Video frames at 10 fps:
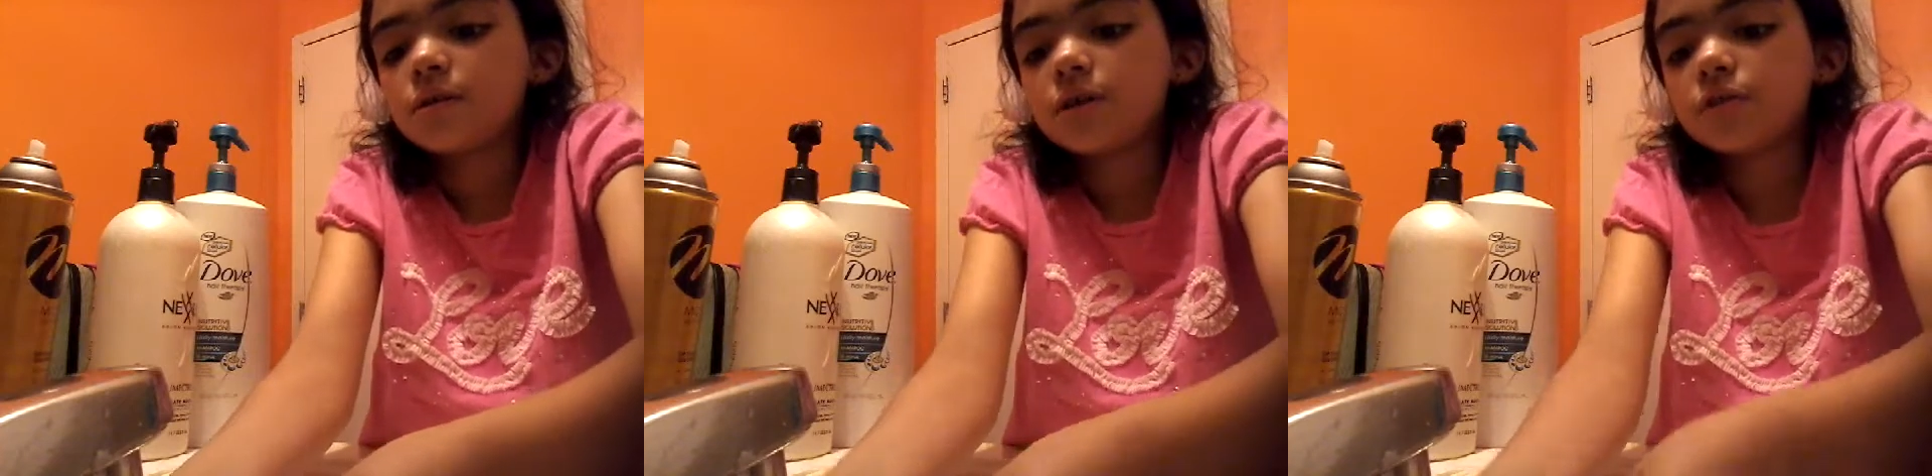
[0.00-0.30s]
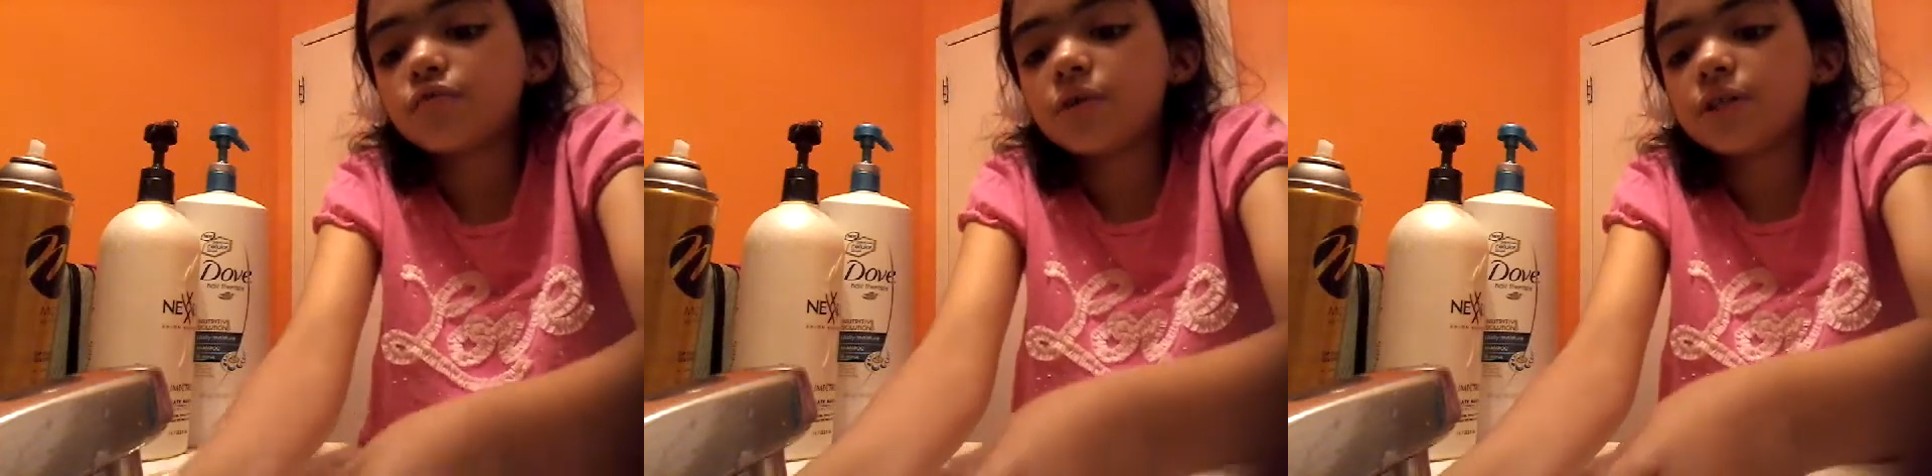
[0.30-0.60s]

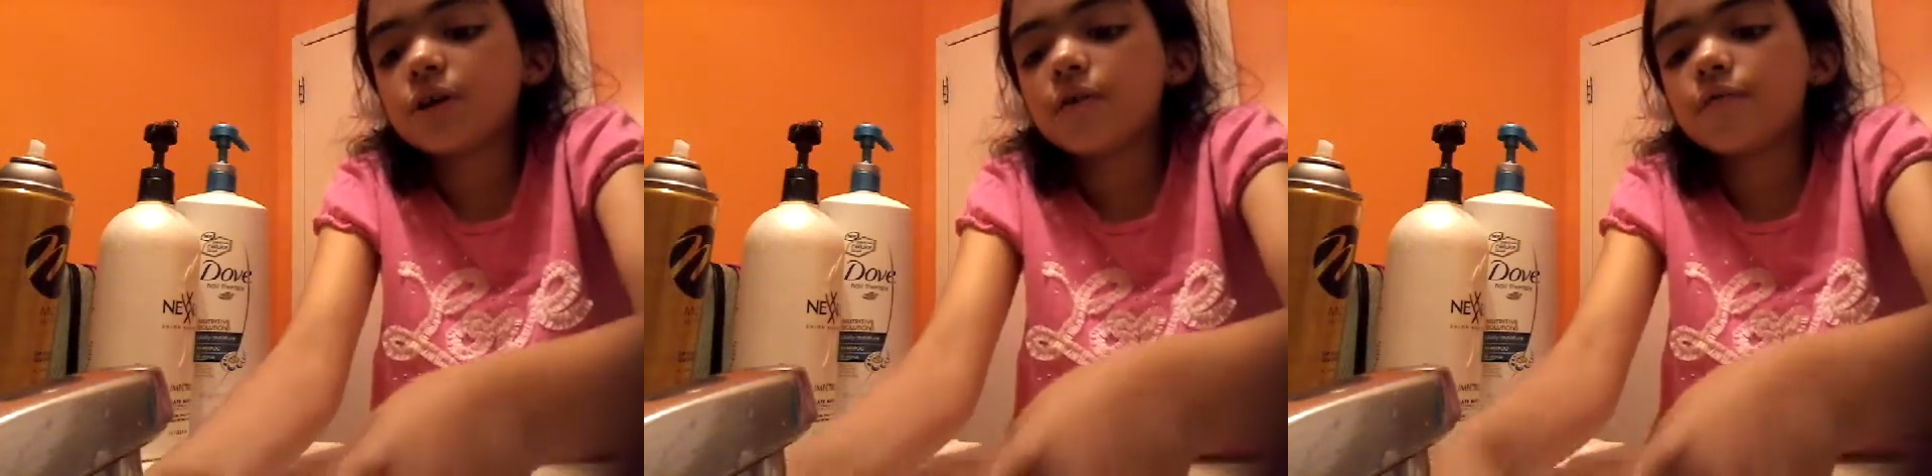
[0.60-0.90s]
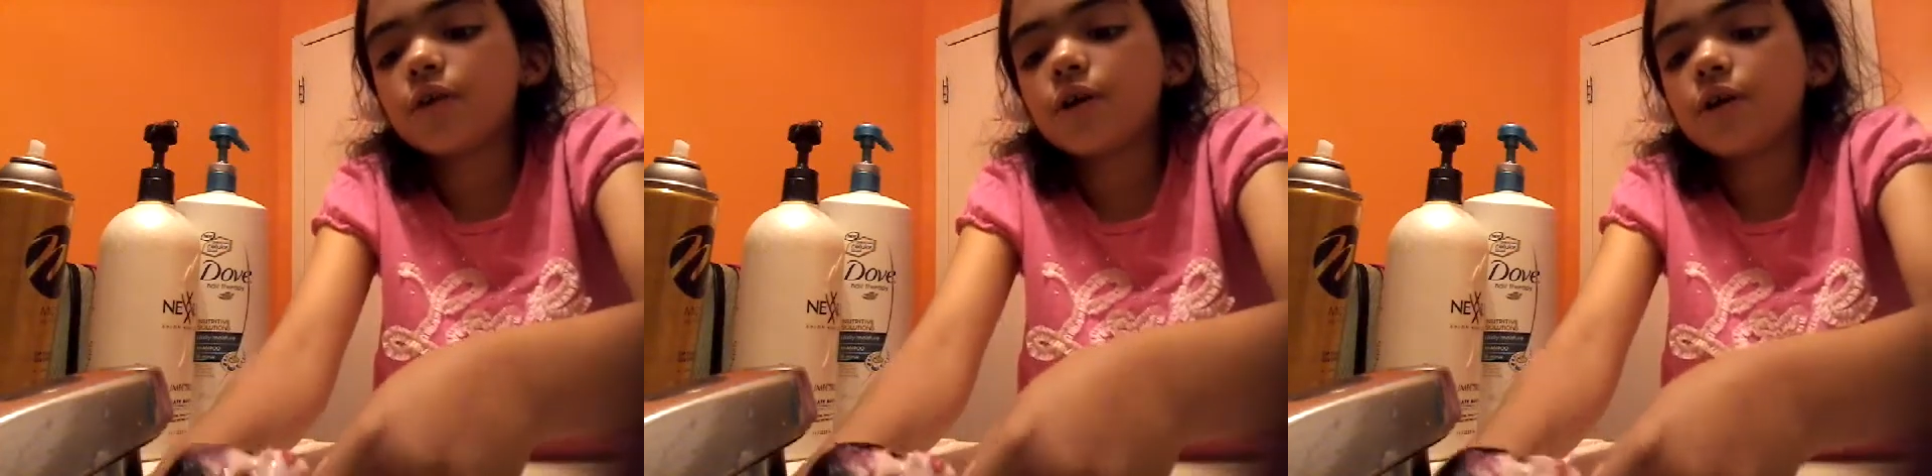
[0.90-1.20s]
Just rinse off
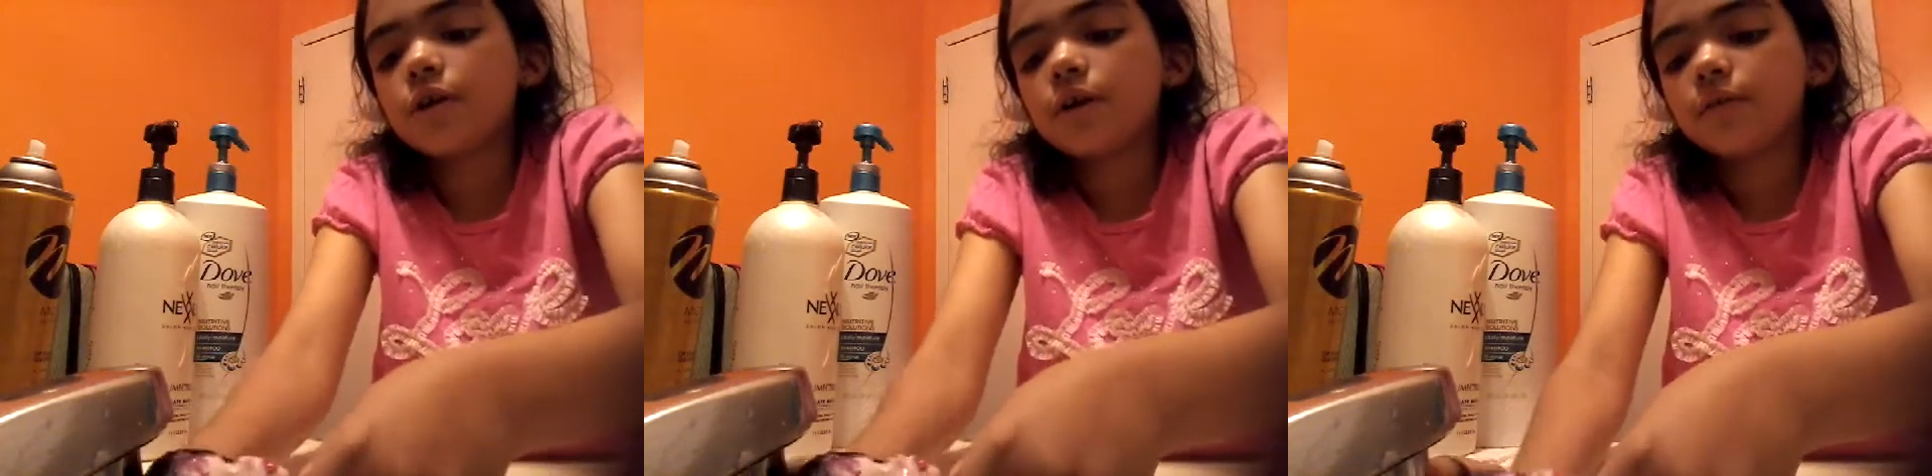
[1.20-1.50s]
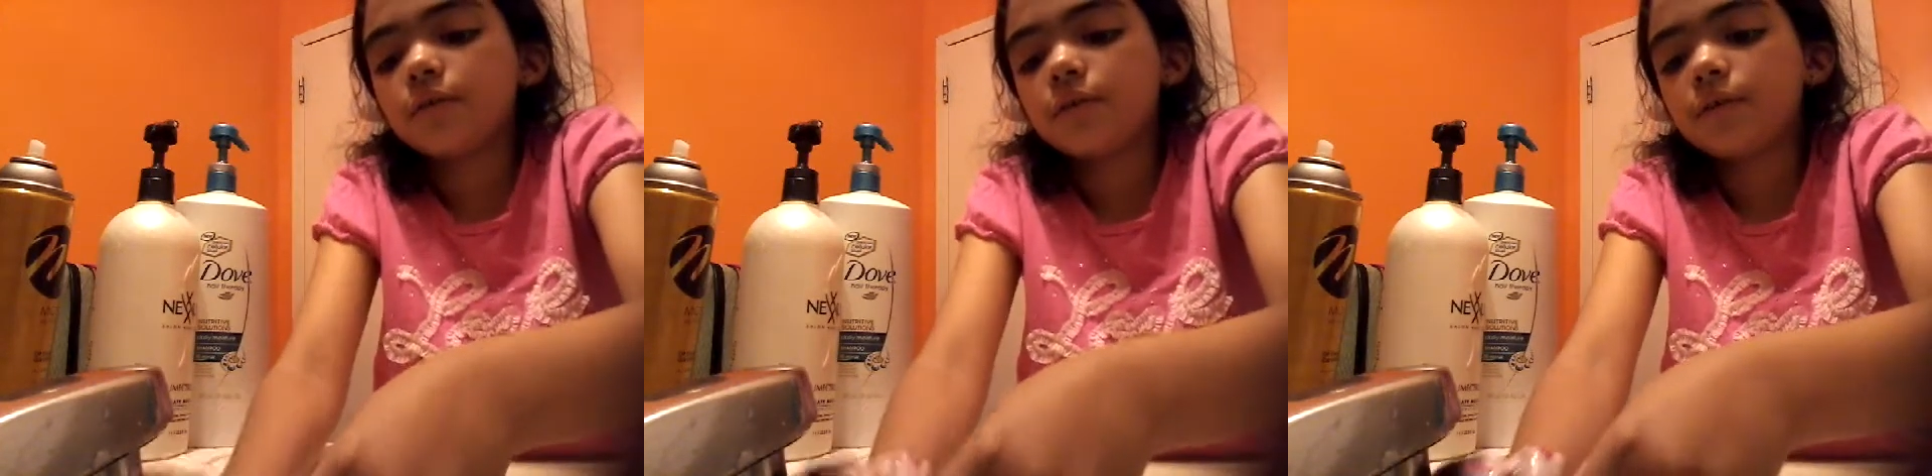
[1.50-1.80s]
her hair,
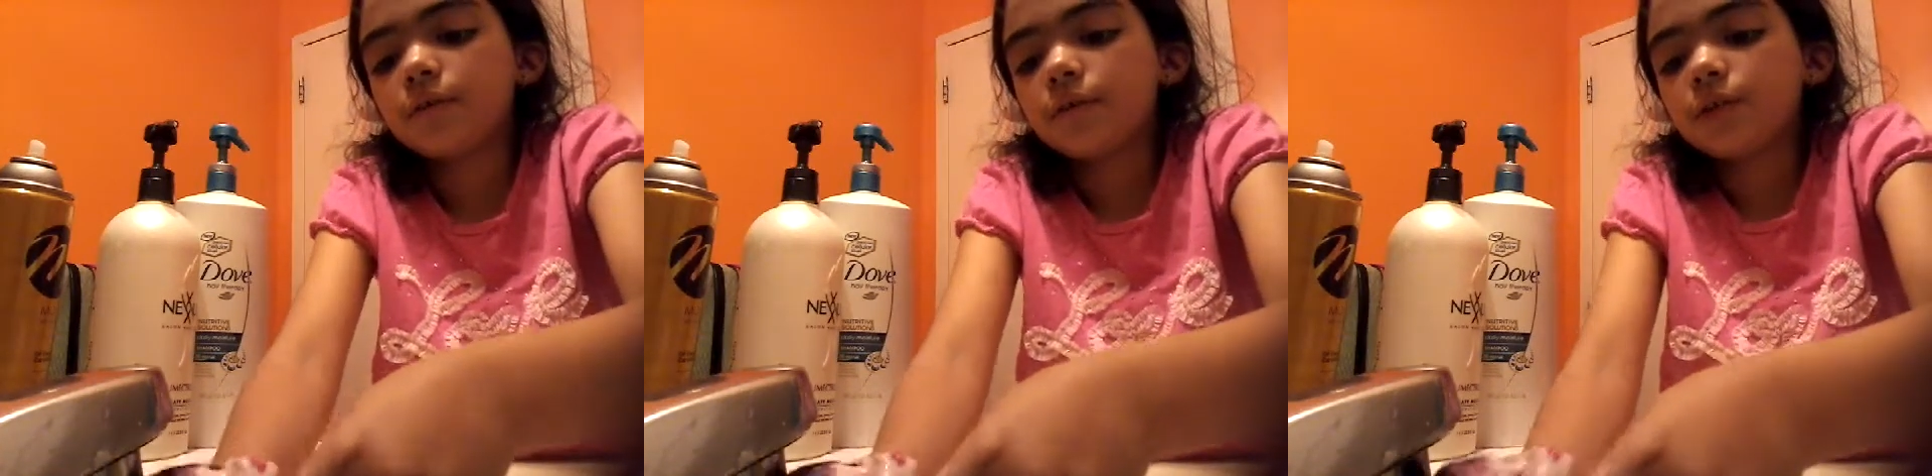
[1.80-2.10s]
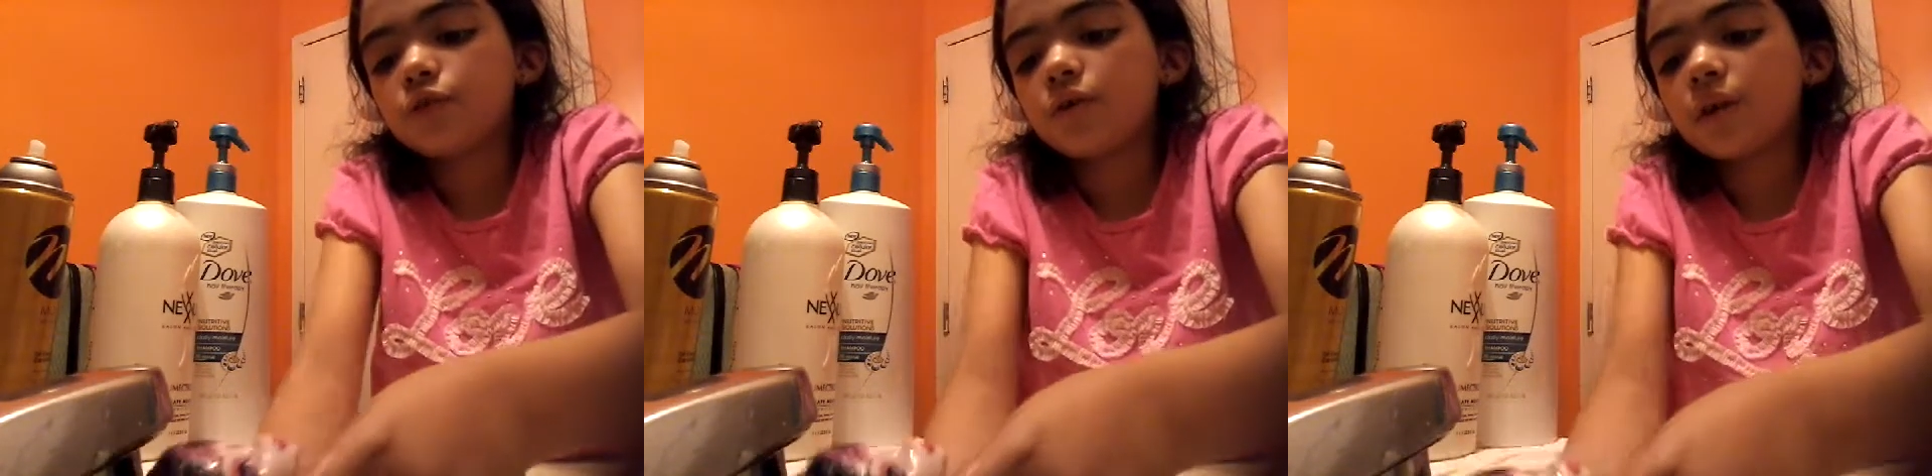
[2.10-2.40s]

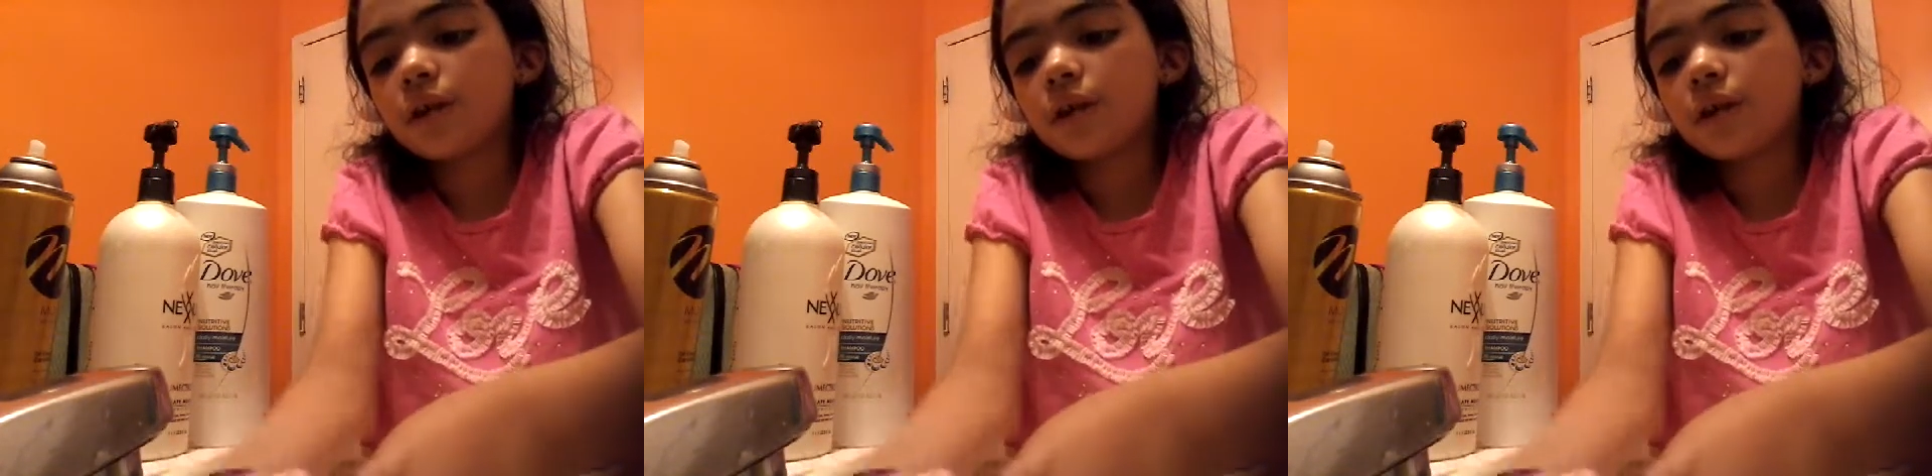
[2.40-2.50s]
try